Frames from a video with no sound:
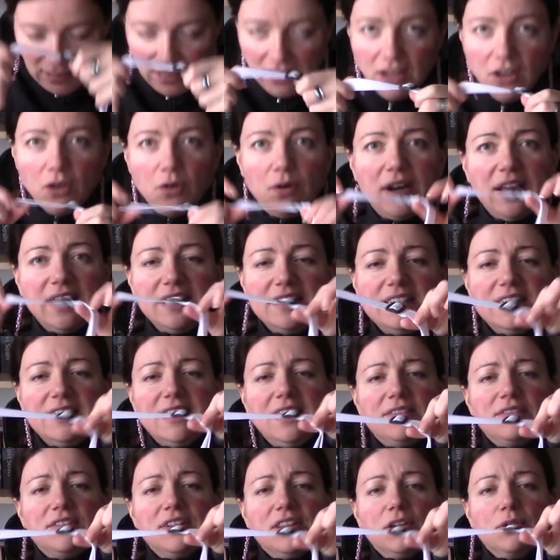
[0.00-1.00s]
Oh, and I did
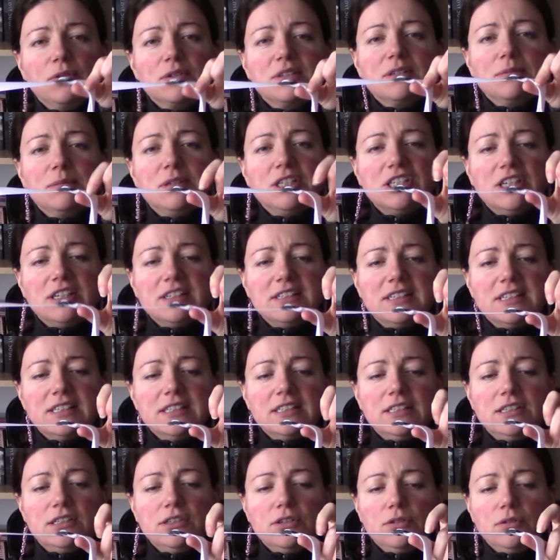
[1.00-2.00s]
have to, there was some adjusting
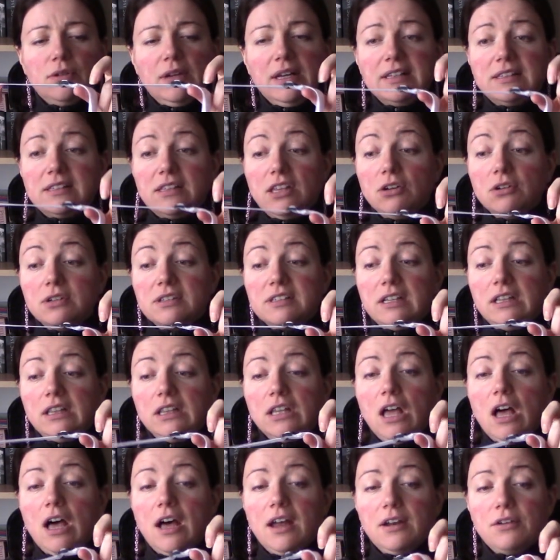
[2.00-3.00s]
to do. There is a
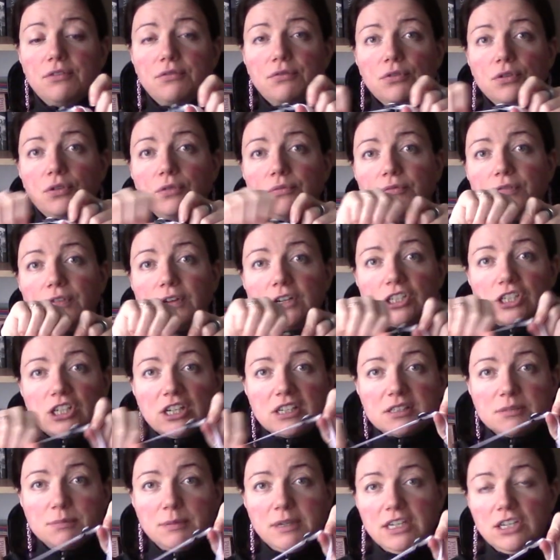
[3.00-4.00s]
lot of room for
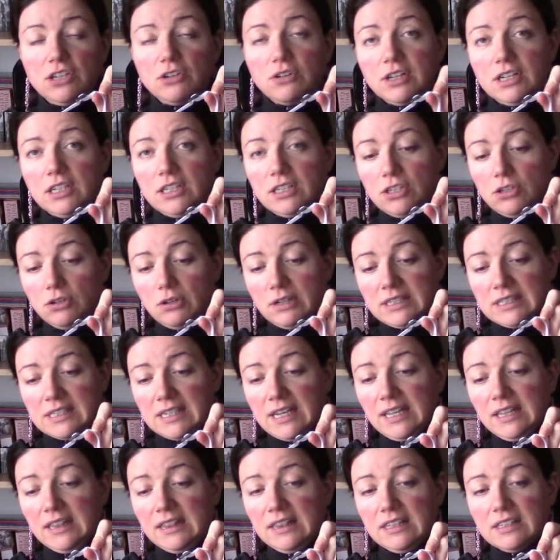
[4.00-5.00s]
adjustment. You can
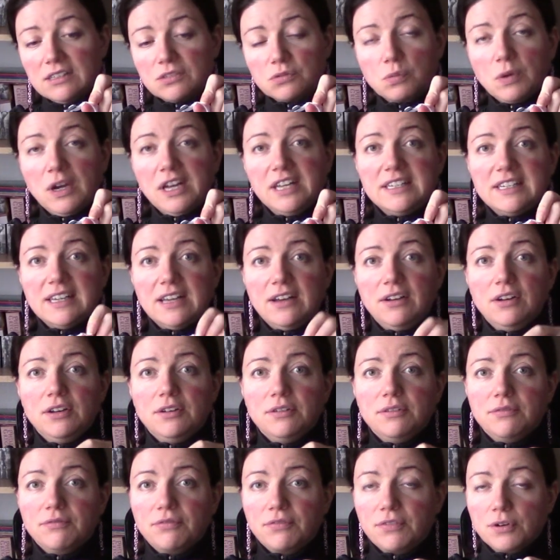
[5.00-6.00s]
tighten this right down
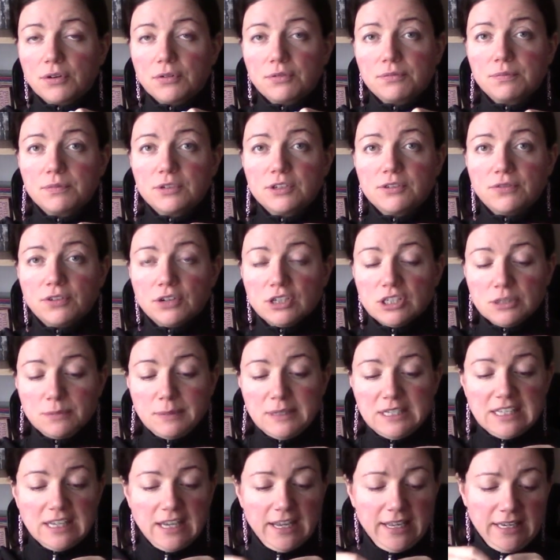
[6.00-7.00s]
and for it to be
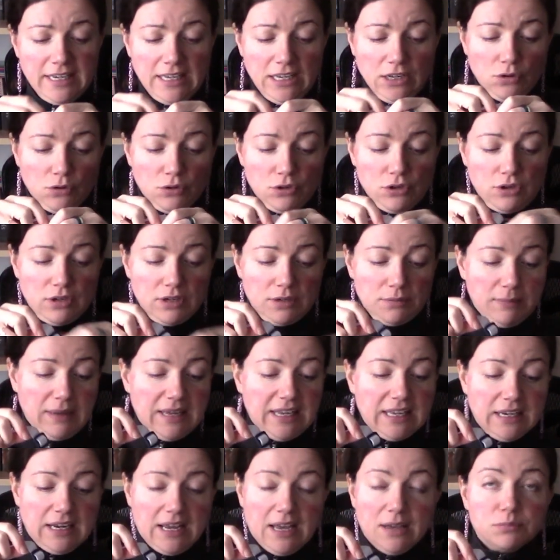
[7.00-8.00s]
tiny, or you can make
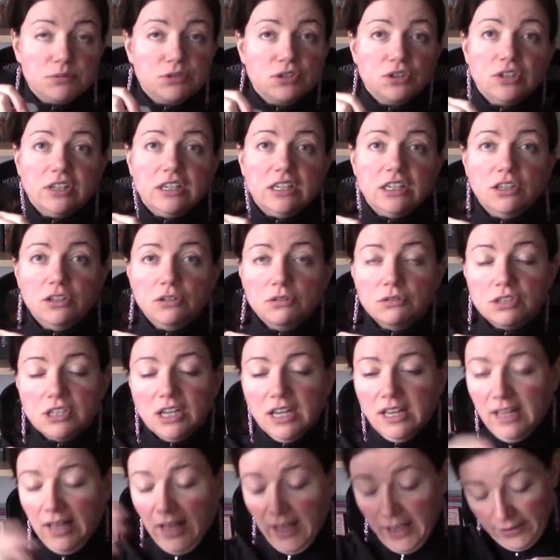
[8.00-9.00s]
it absolutely huge.
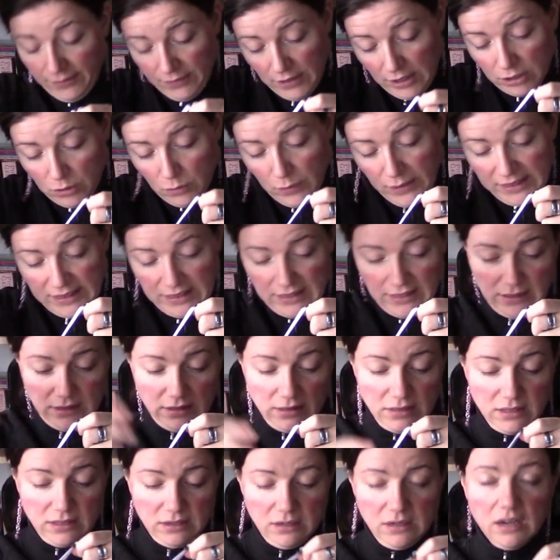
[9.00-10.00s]
I've got quite
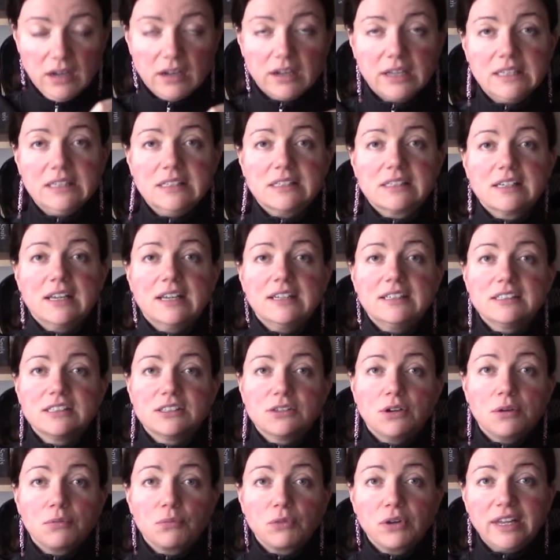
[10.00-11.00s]
the noggin size,
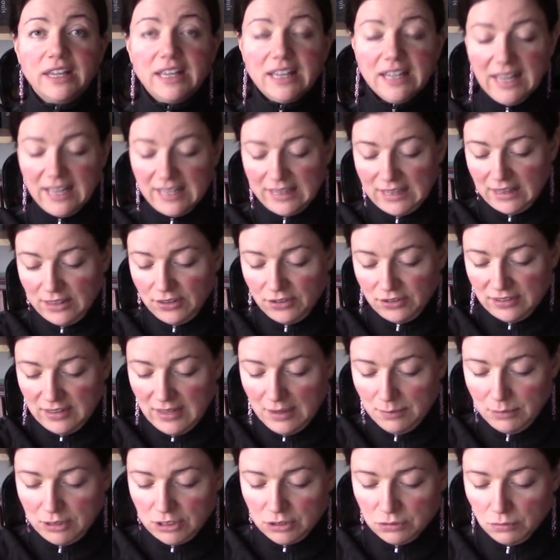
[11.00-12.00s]
so I'm really glad that there's
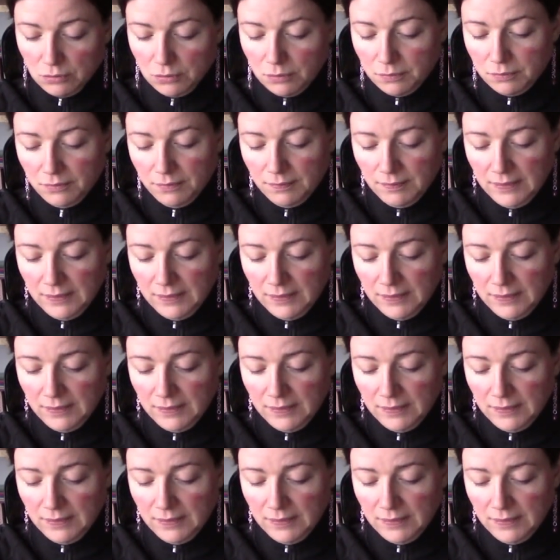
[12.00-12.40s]
that much room.